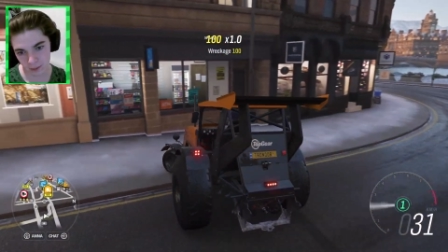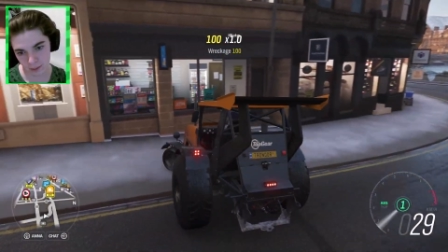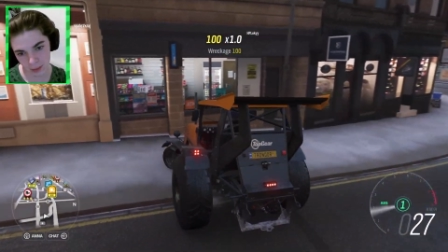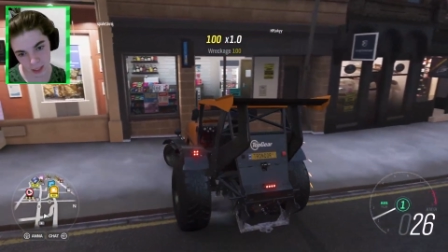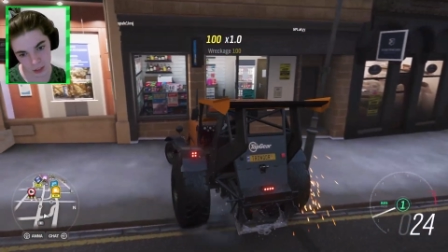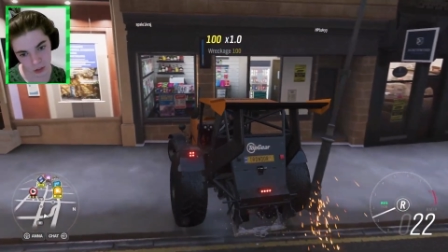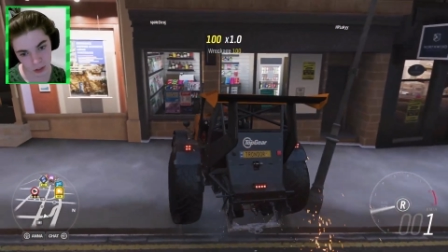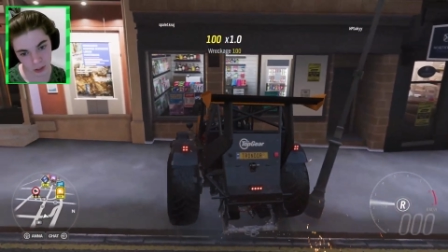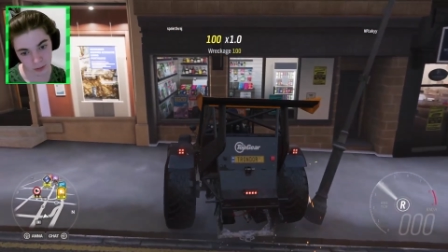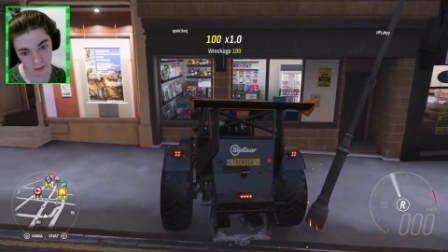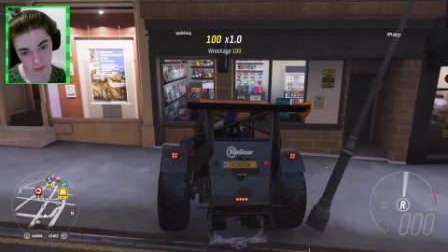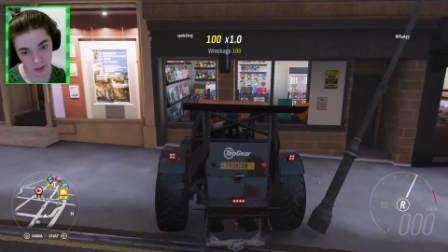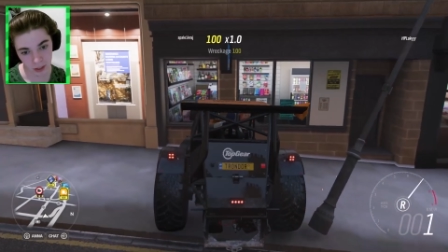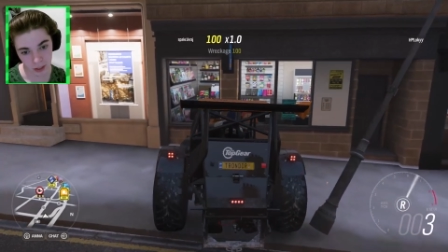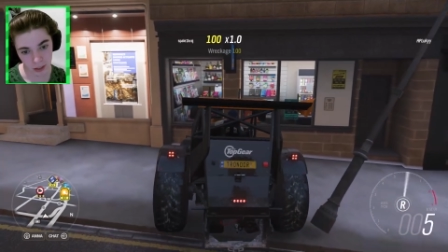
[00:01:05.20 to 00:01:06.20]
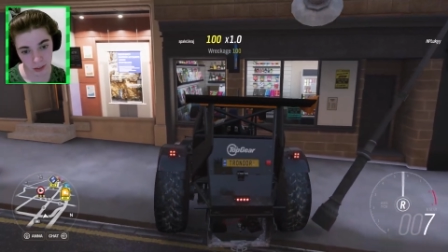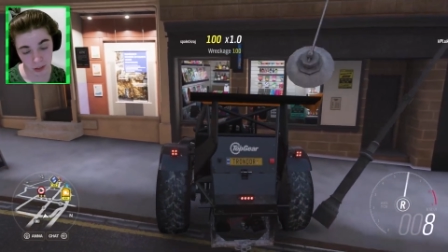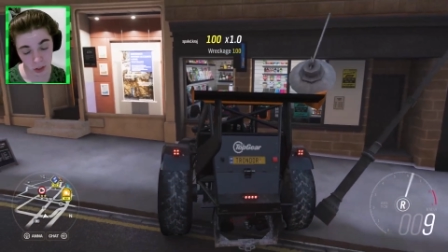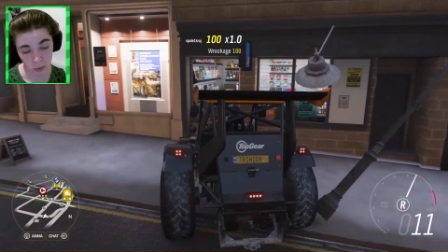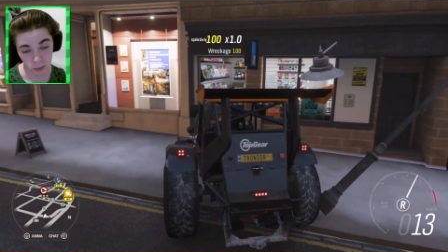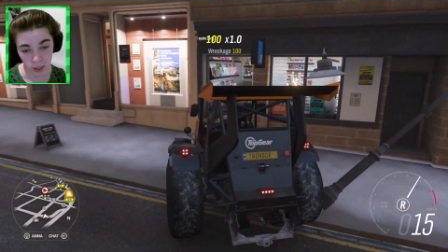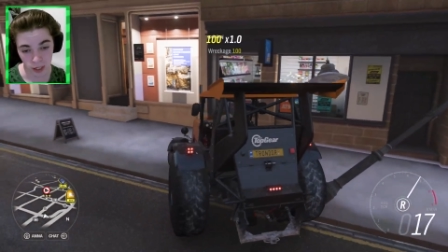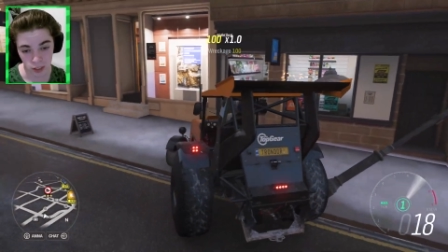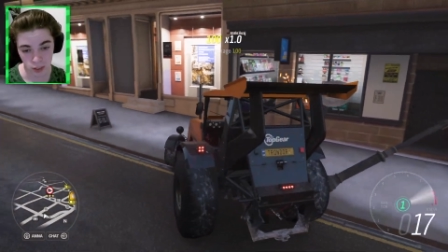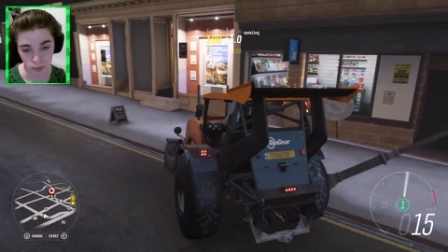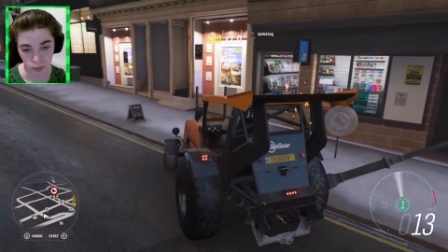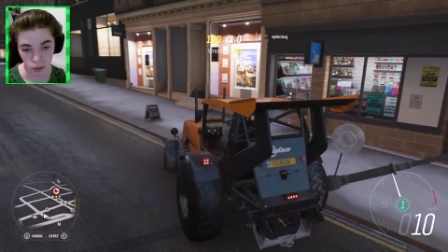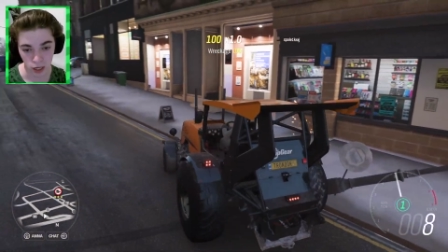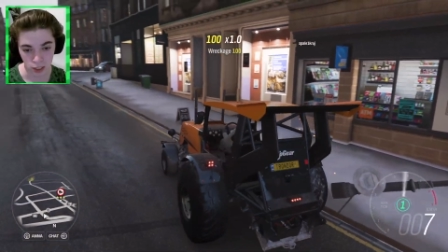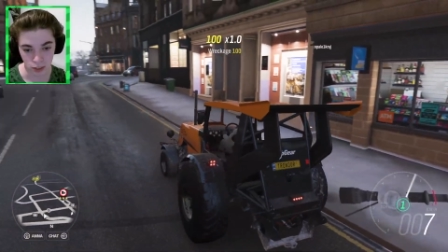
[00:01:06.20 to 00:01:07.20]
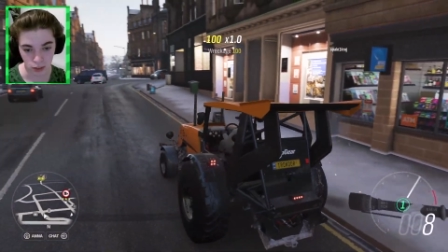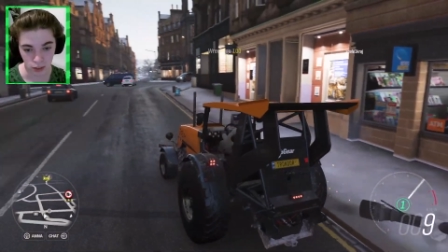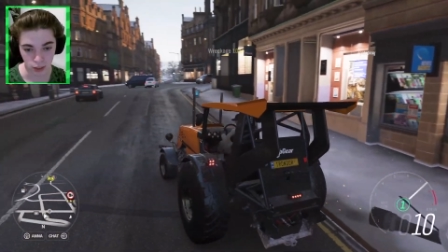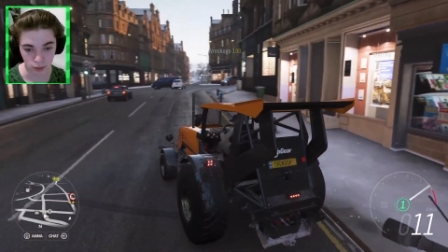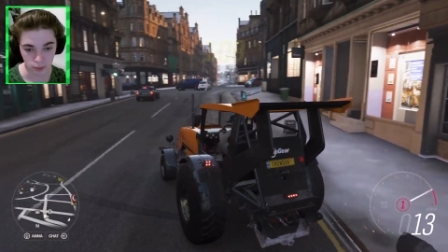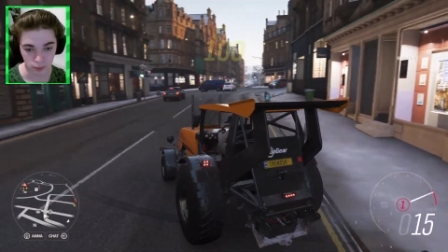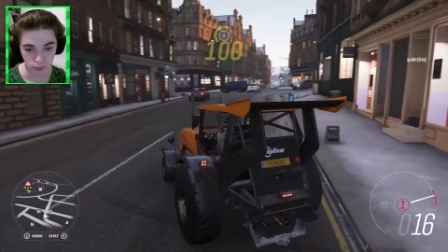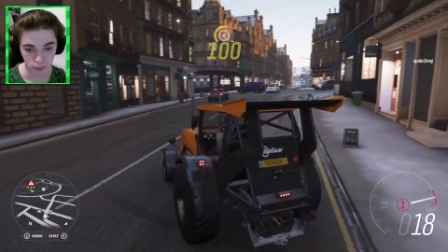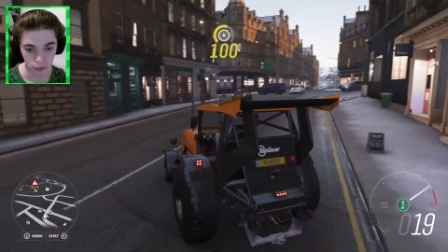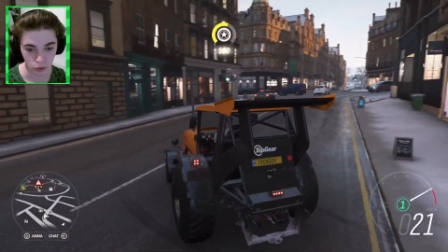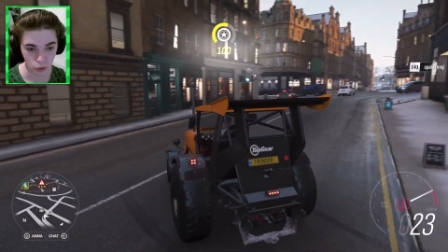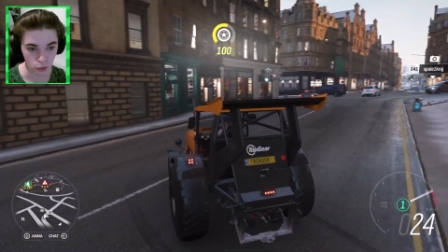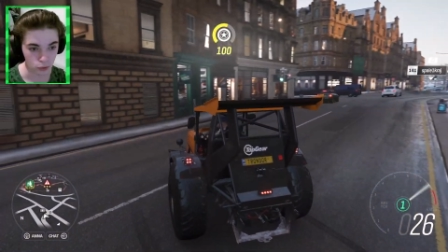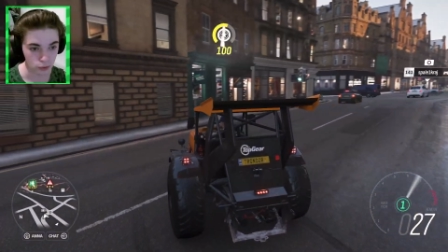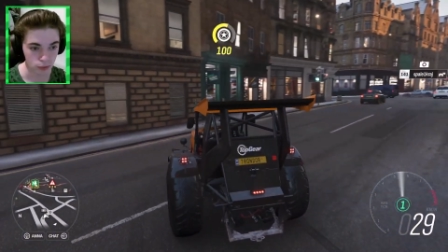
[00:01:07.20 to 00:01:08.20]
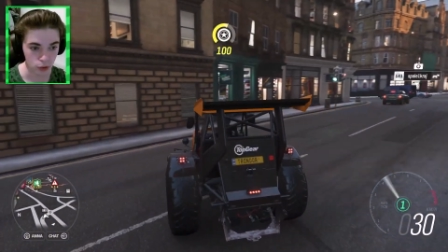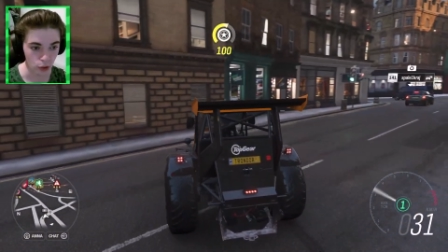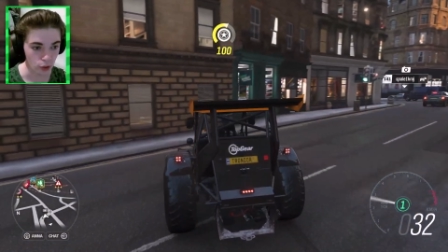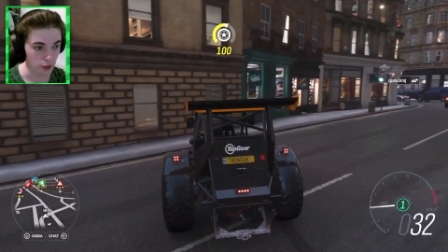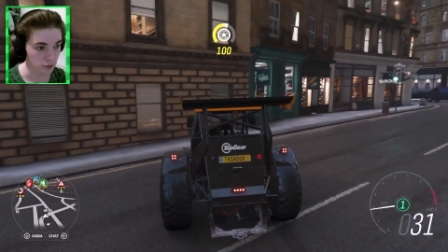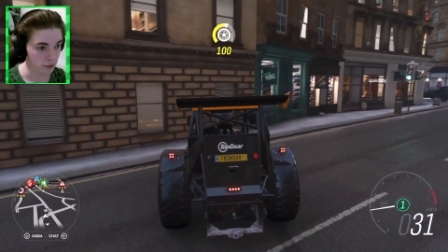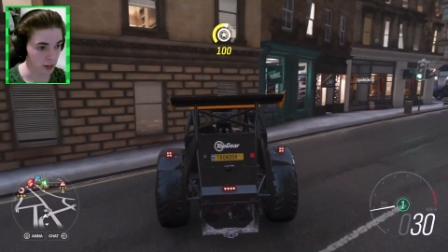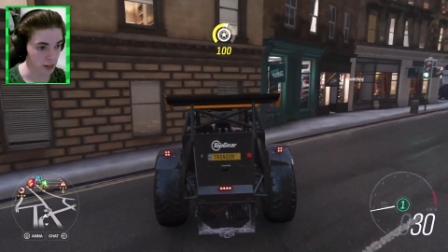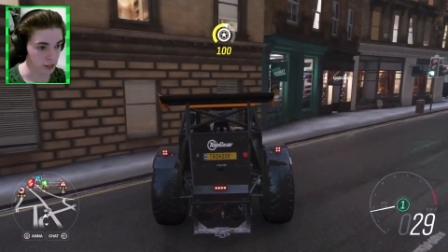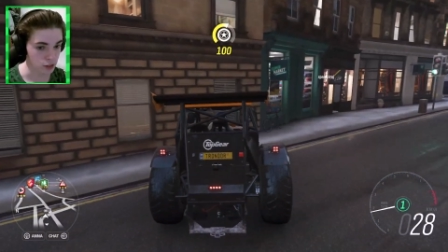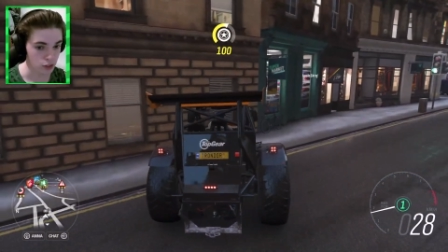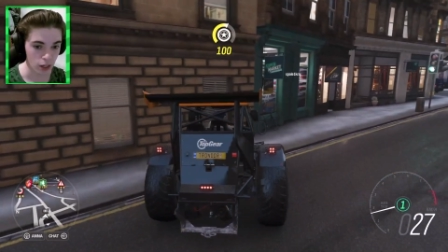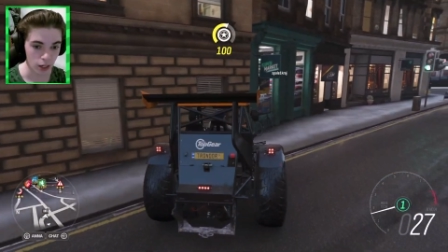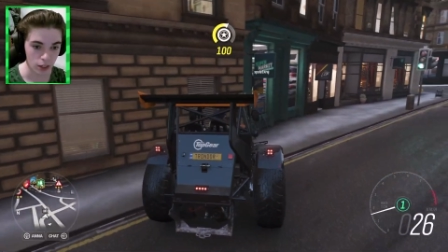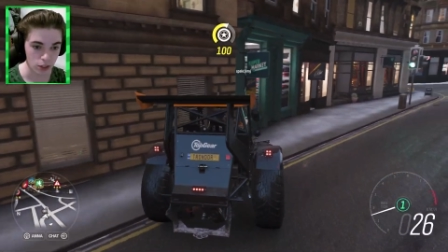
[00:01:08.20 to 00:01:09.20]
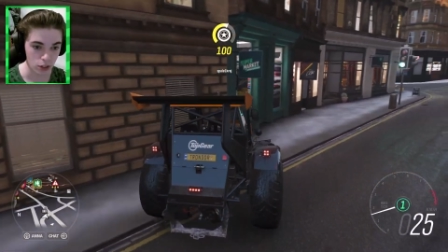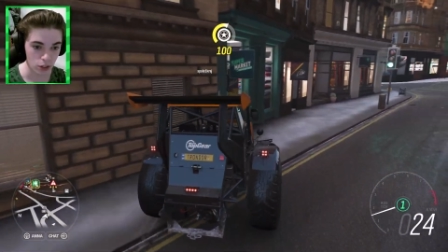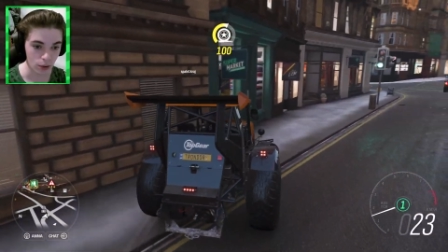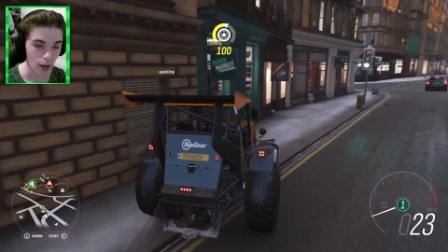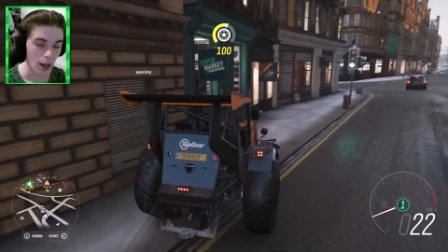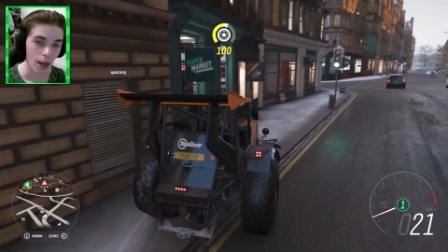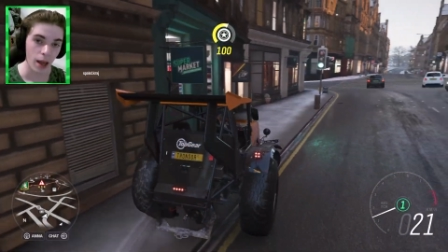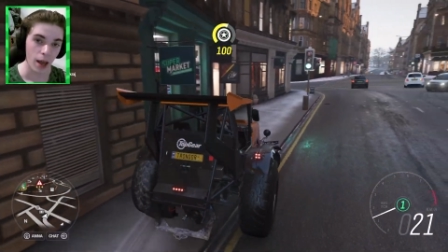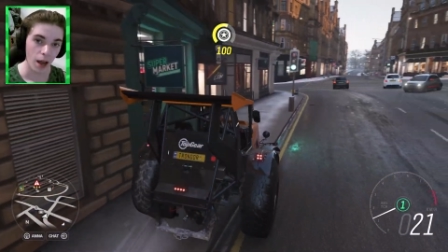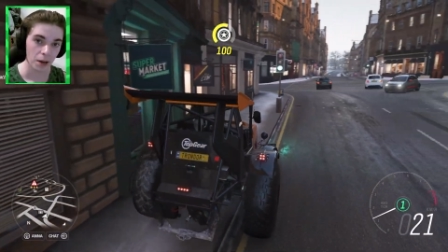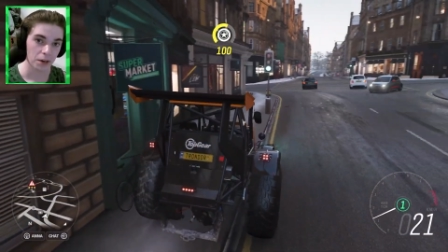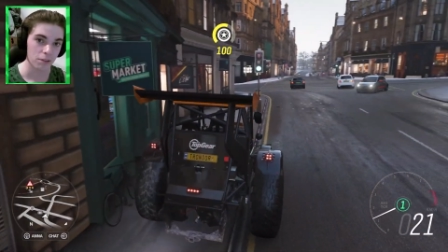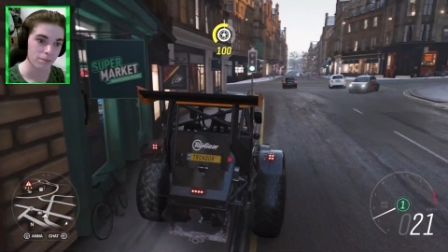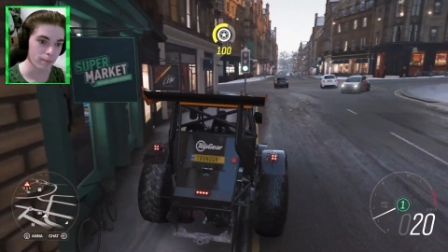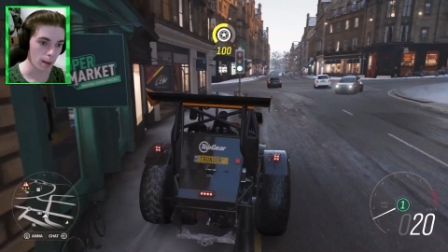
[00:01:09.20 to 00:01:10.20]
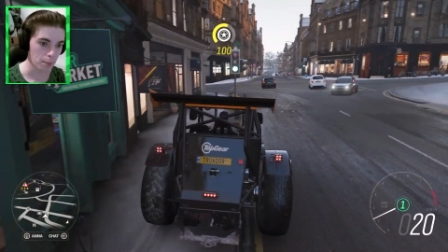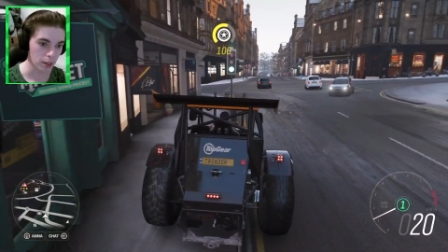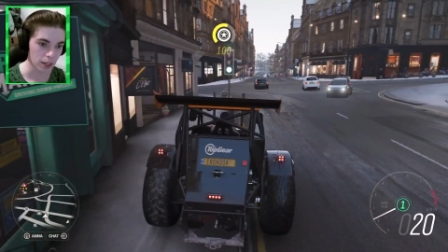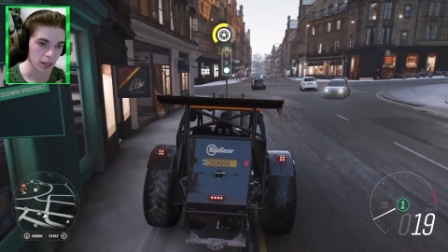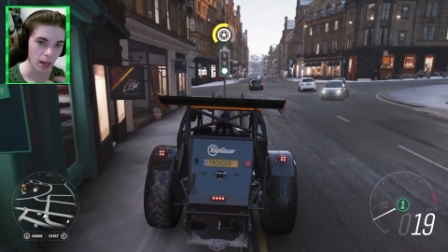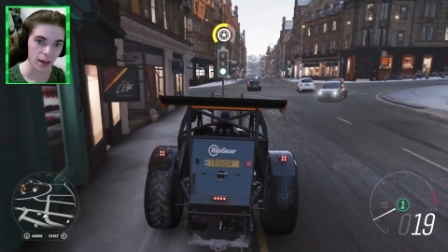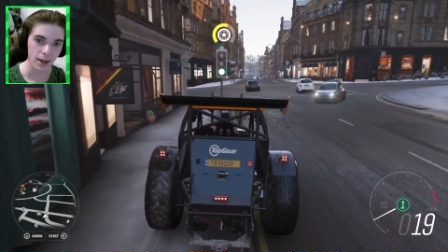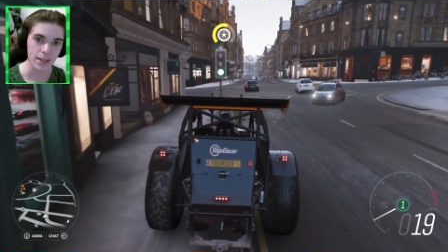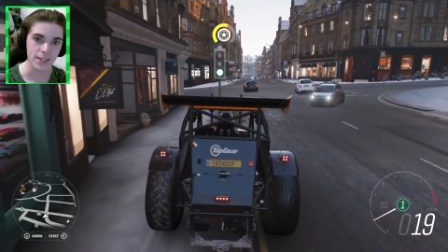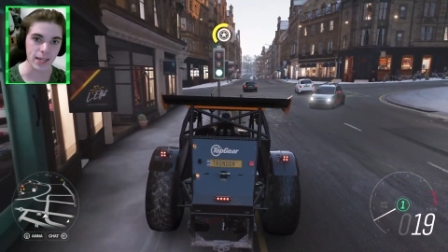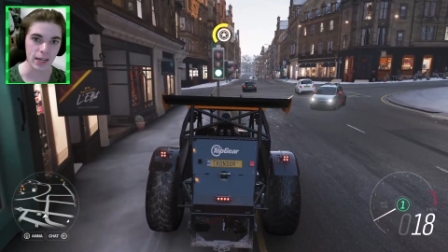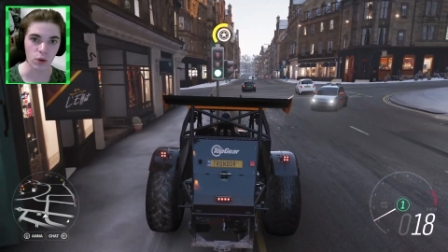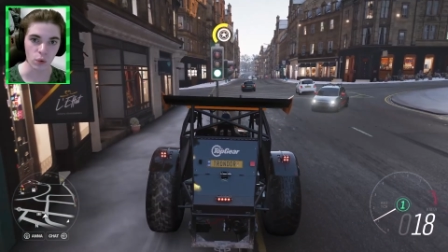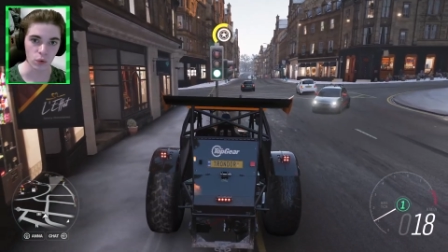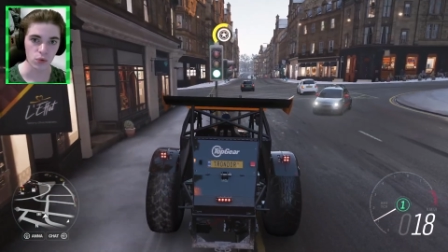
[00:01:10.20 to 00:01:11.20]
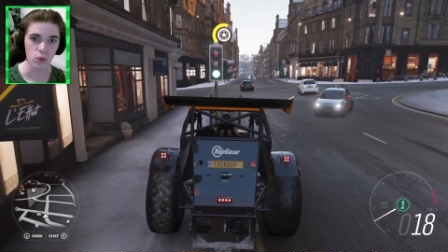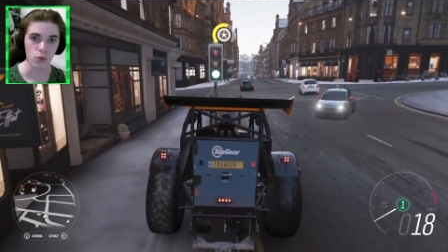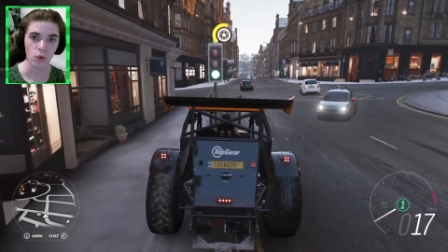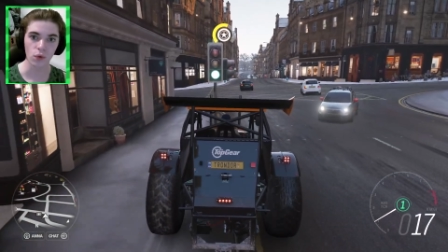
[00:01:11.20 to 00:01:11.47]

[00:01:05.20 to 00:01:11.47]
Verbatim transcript: actually, it's a surprisingly good turning range. Uh, so enough babbling, let's get on to the